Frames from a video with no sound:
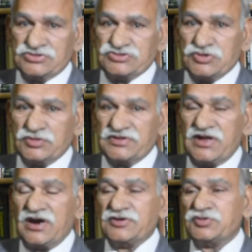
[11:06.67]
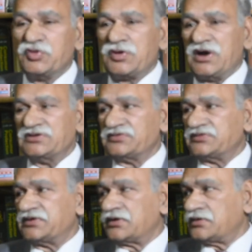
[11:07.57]
So there are 2 kinds of
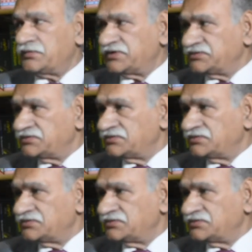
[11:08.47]
the documents.